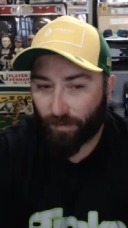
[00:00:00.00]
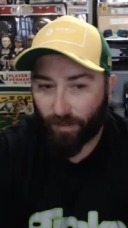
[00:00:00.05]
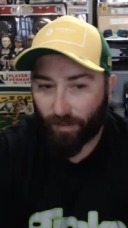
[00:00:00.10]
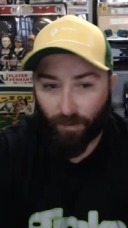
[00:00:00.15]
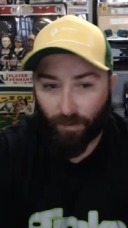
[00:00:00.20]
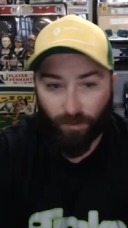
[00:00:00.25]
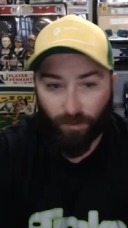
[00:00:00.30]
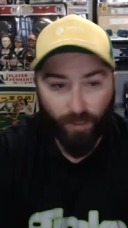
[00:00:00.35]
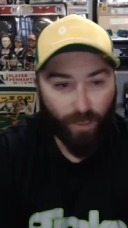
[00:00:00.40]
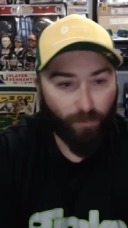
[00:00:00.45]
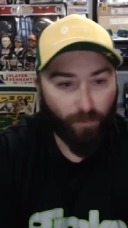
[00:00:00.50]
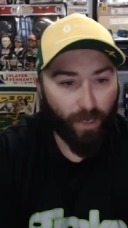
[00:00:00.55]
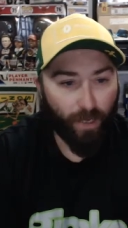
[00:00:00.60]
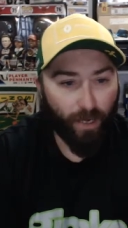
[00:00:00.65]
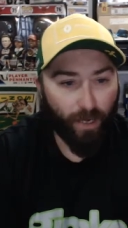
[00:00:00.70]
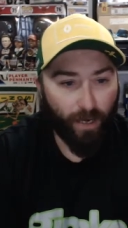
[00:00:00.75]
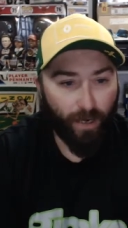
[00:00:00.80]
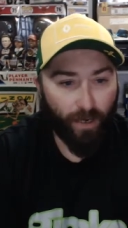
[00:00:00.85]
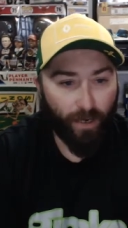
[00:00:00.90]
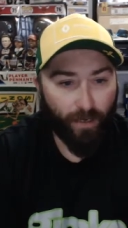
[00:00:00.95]
there was
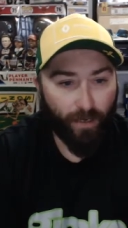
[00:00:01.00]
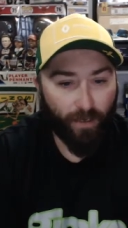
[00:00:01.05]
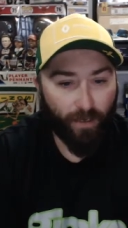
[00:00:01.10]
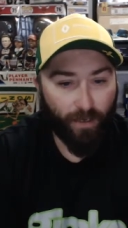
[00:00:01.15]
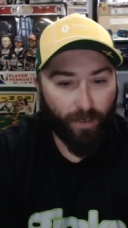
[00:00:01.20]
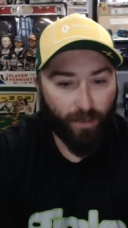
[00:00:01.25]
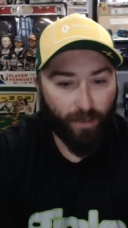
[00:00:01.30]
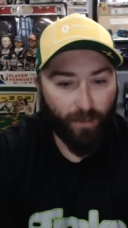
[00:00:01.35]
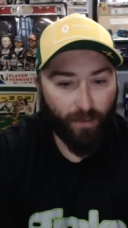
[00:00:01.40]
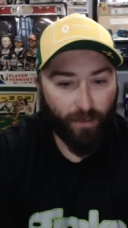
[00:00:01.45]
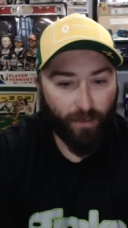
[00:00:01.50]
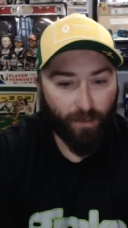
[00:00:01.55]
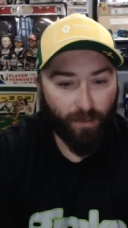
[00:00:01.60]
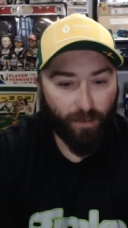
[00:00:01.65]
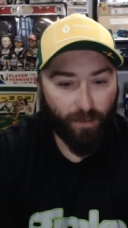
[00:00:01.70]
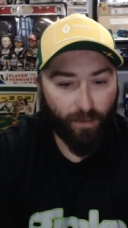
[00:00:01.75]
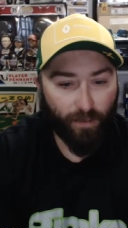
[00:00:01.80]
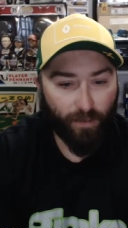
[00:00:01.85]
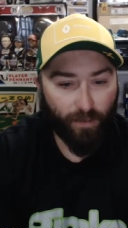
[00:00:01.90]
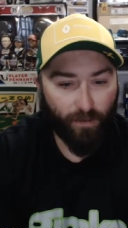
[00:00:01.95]
NBA getting
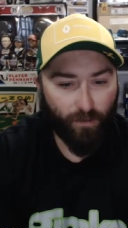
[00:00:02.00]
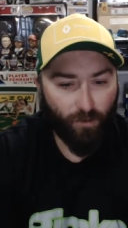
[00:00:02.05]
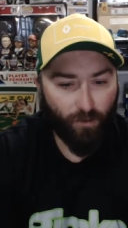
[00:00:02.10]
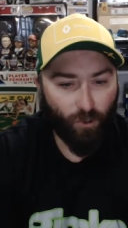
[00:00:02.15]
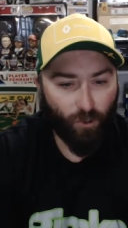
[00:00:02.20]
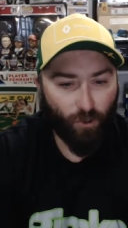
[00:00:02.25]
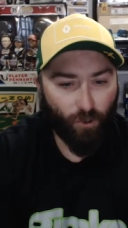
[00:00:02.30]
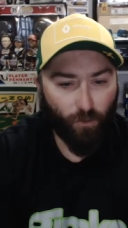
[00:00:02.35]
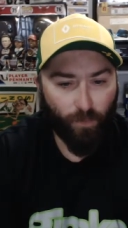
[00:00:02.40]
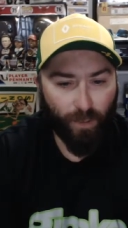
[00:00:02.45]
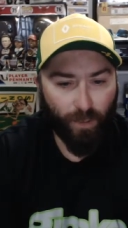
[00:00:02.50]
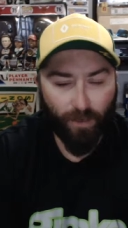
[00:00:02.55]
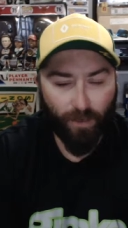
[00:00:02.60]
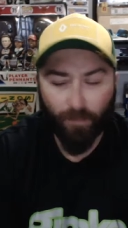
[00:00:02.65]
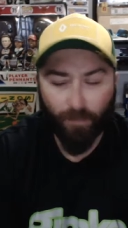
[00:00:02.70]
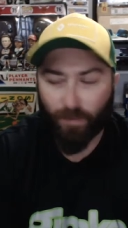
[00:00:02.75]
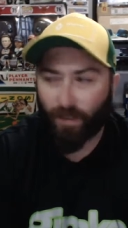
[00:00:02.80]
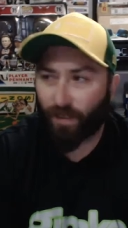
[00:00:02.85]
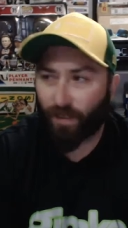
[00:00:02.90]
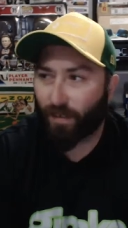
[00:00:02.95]
listed, 2
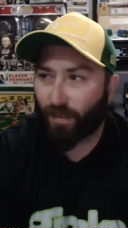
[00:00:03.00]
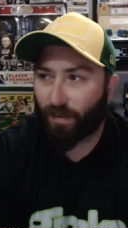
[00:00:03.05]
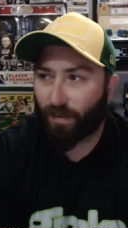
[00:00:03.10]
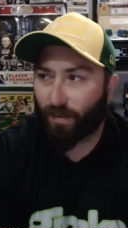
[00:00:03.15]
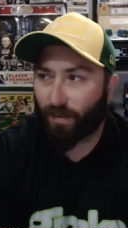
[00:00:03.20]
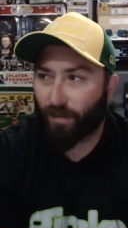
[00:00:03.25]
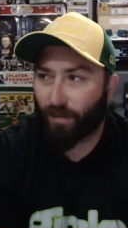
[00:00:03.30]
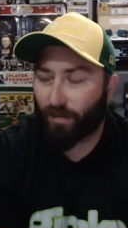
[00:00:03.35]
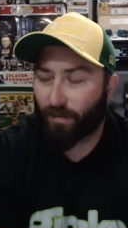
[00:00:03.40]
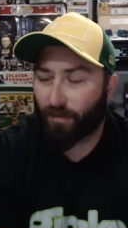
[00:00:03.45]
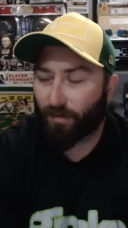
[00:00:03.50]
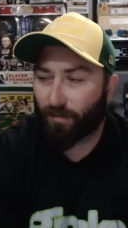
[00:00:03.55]
p.m. I think.